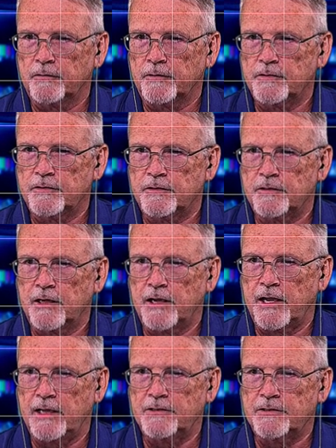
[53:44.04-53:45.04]
This is the
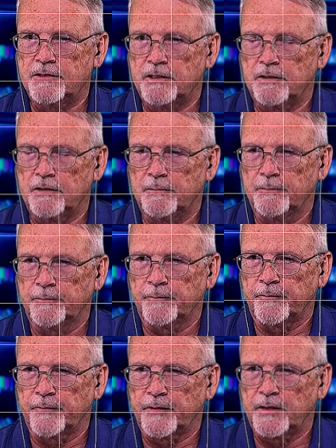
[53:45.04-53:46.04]
hand stinger,
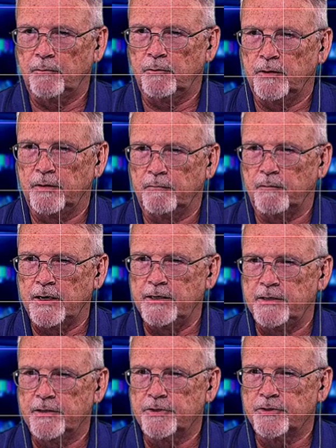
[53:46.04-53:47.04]
and we're right
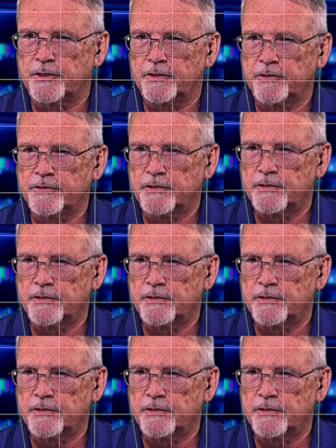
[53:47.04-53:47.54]
here in triggers.